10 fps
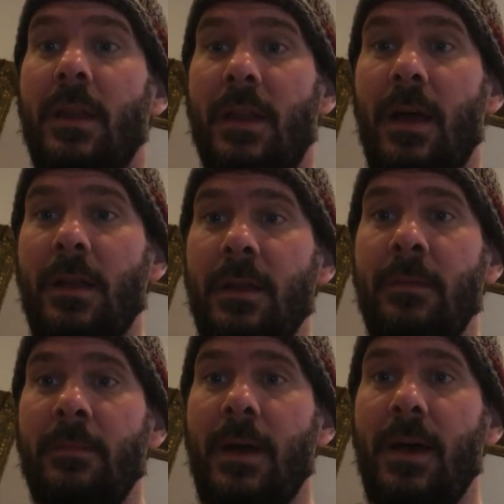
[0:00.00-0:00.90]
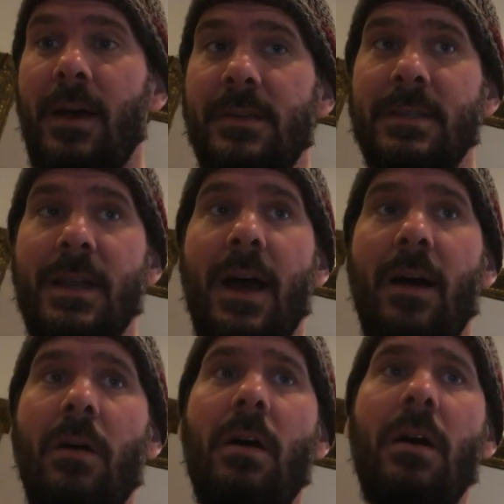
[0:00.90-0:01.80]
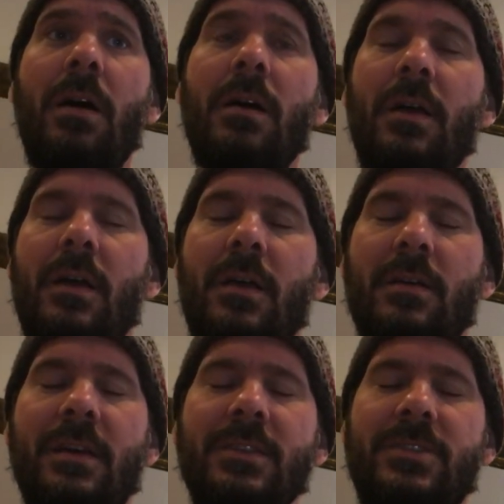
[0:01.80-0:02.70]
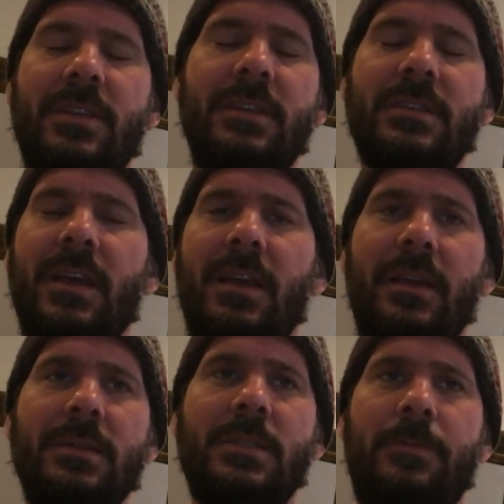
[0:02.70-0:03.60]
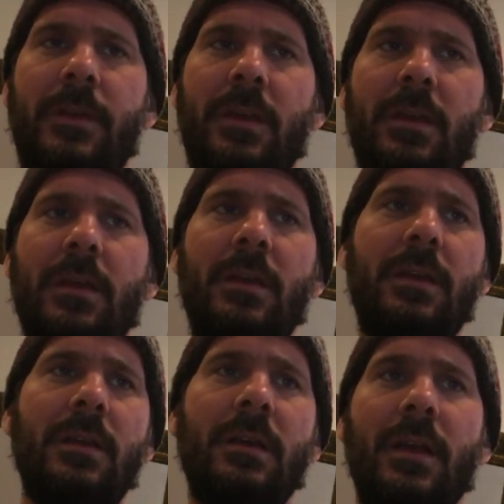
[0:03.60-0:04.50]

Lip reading: 90 miles an hour, and she's gaining speed.